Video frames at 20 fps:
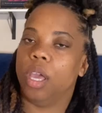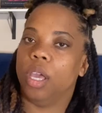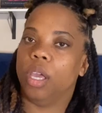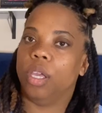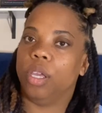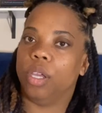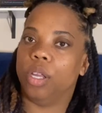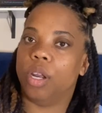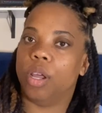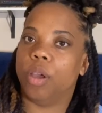
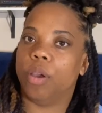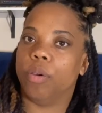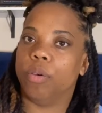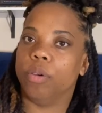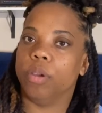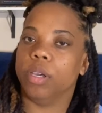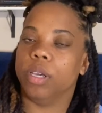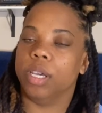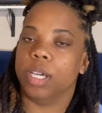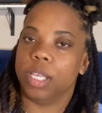You
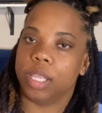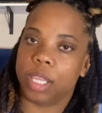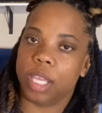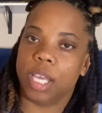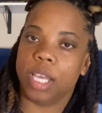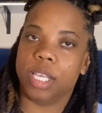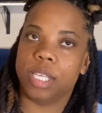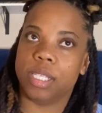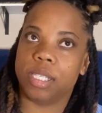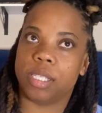know, good
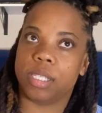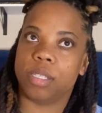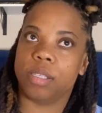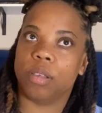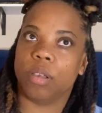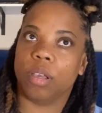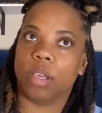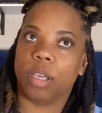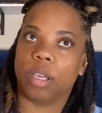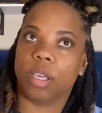things
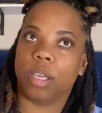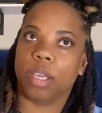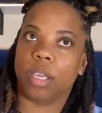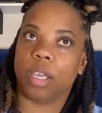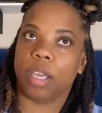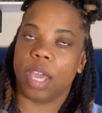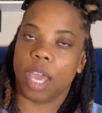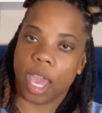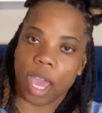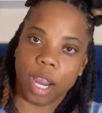
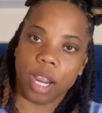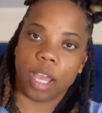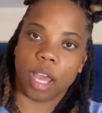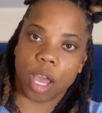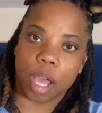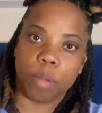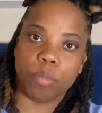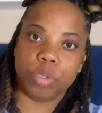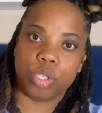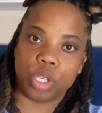can
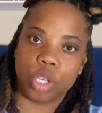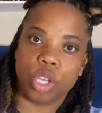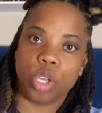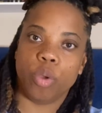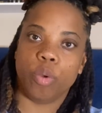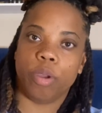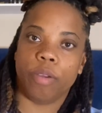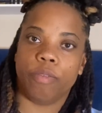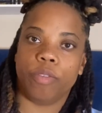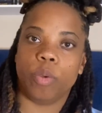come to
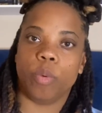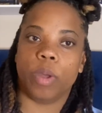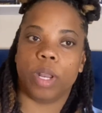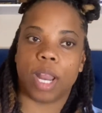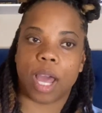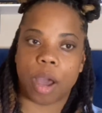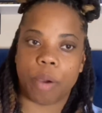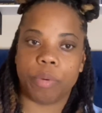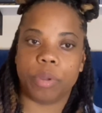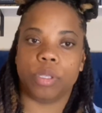you if you
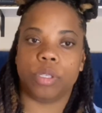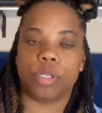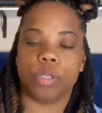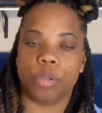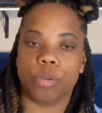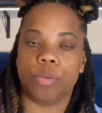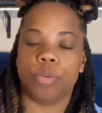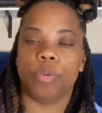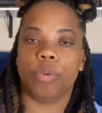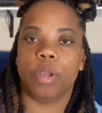allow it
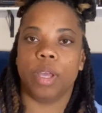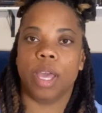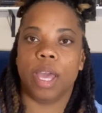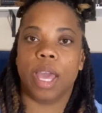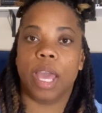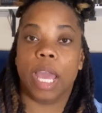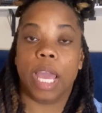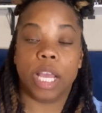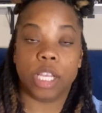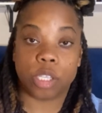to.
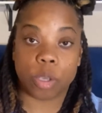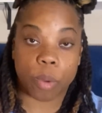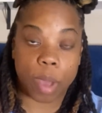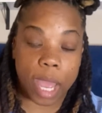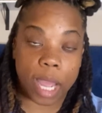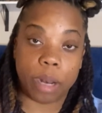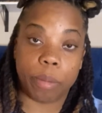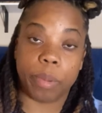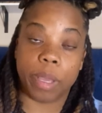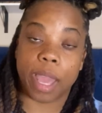It's
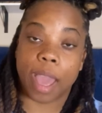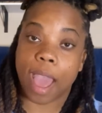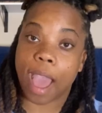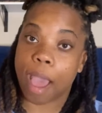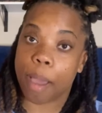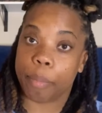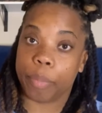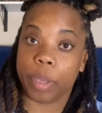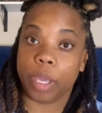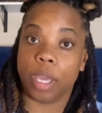okay to be
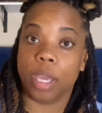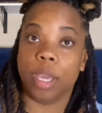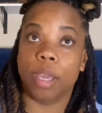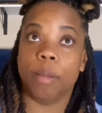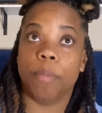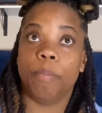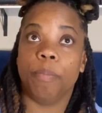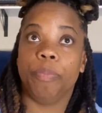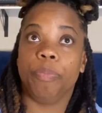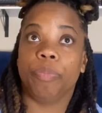happy.
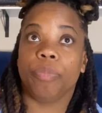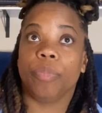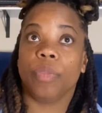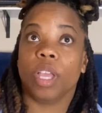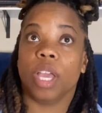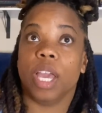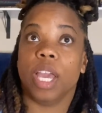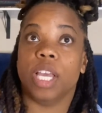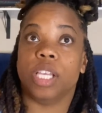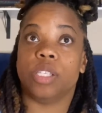
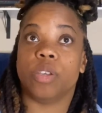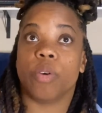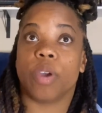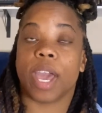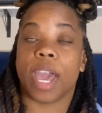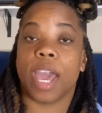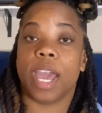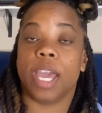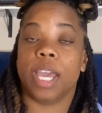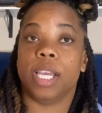It's
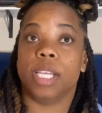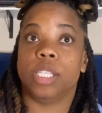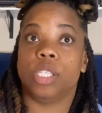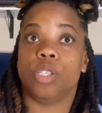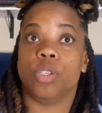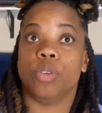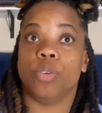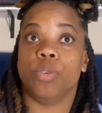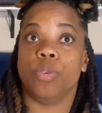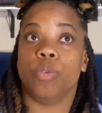okay
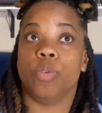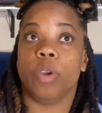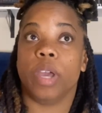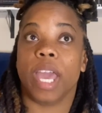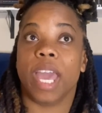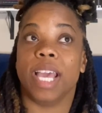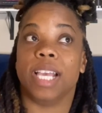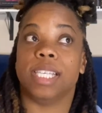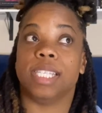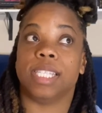to
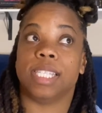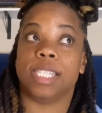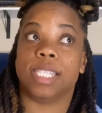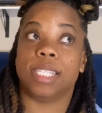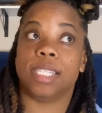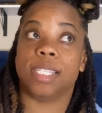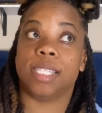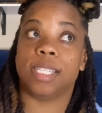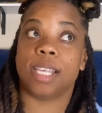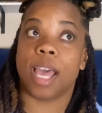
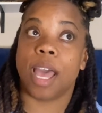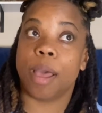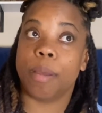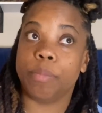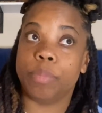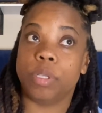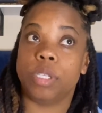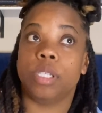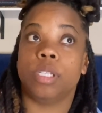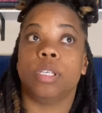
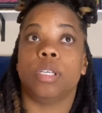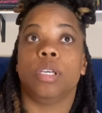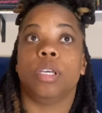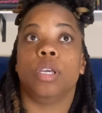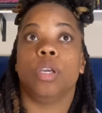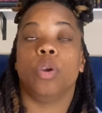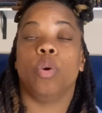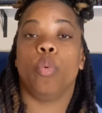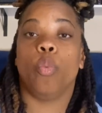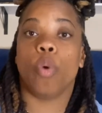accept
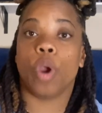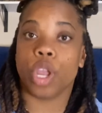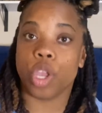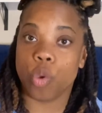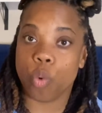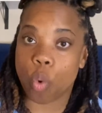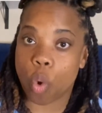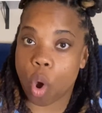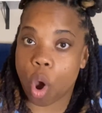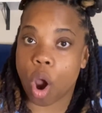where
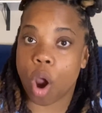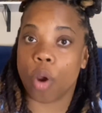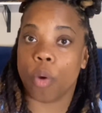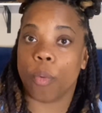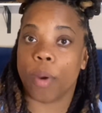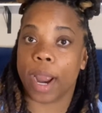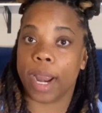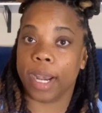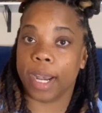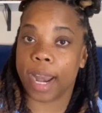you are
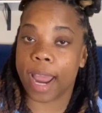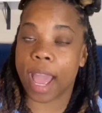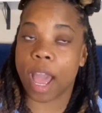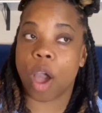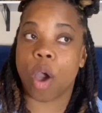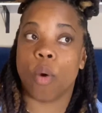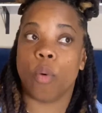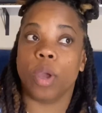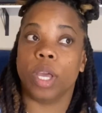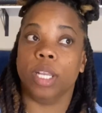right
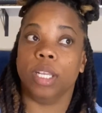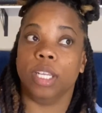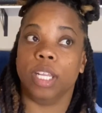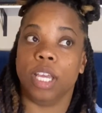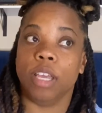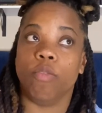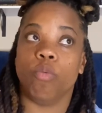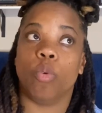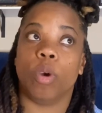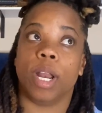now and
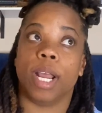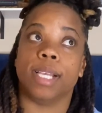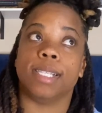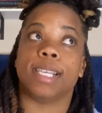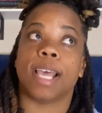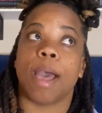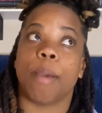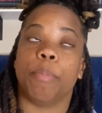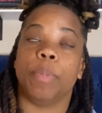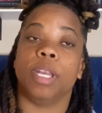leave what has
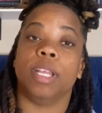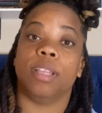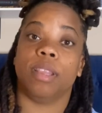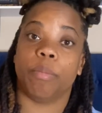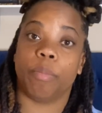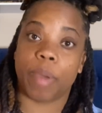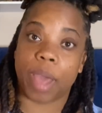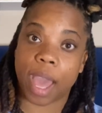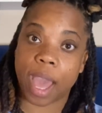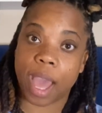happened in the
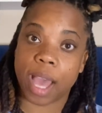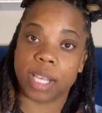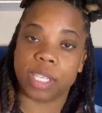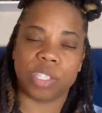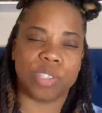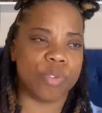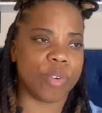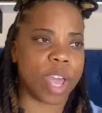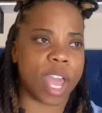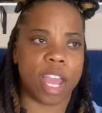past.
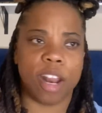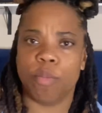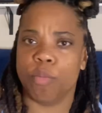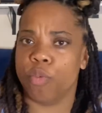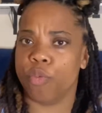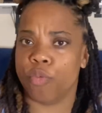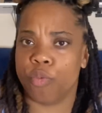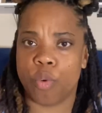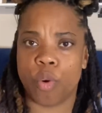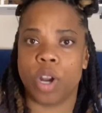It's okay to
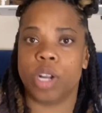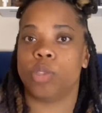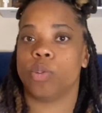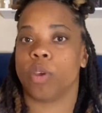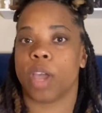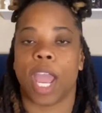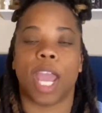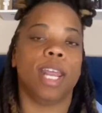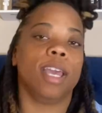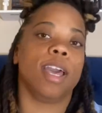move forward. It's
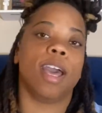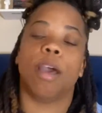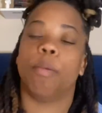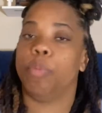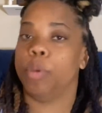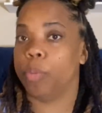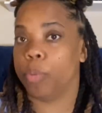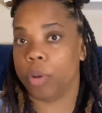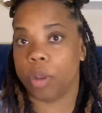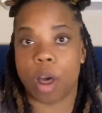okay to cut
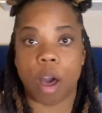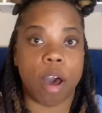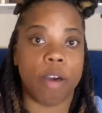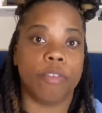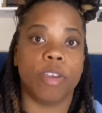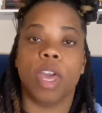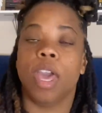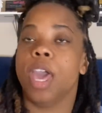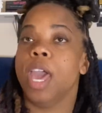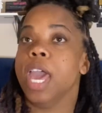people off.
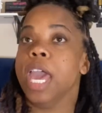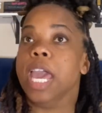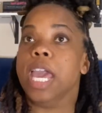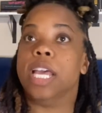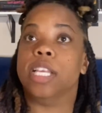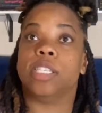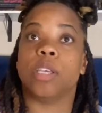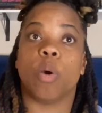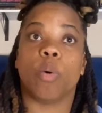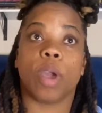
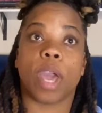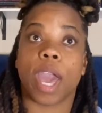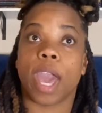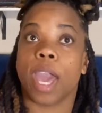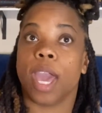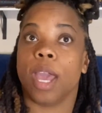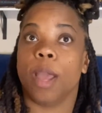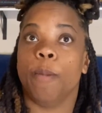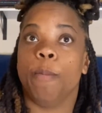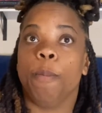It's
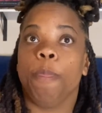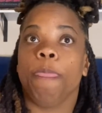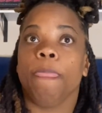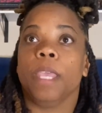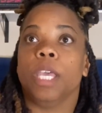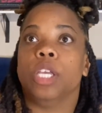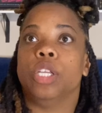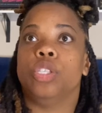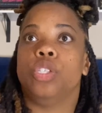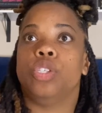okay
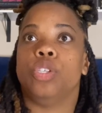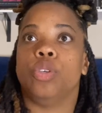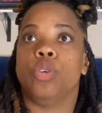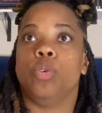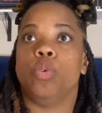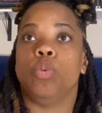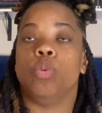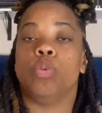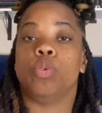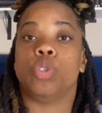
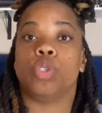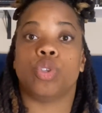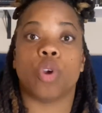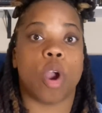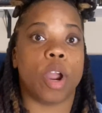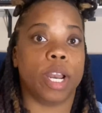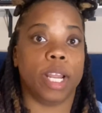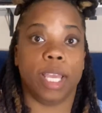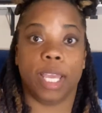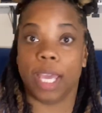to
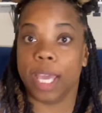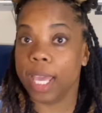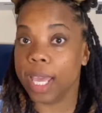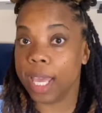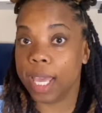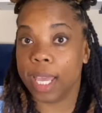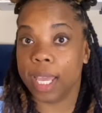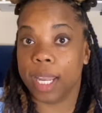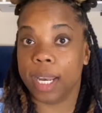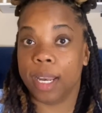start
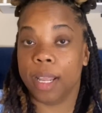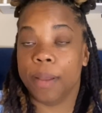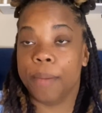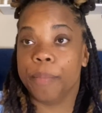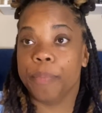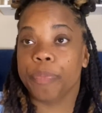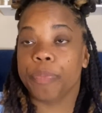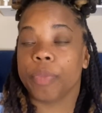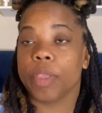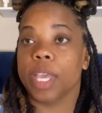again.
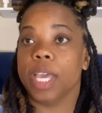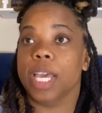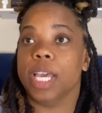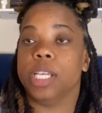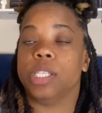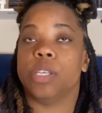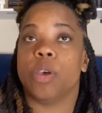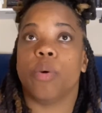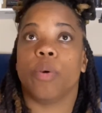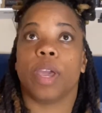
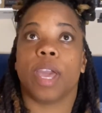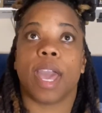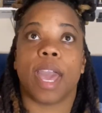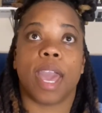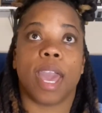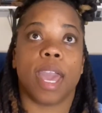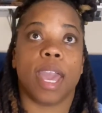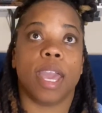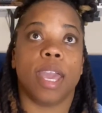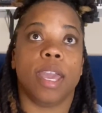It's
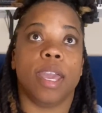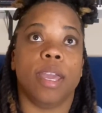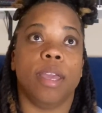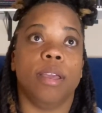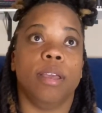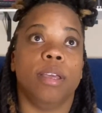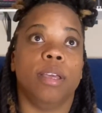okay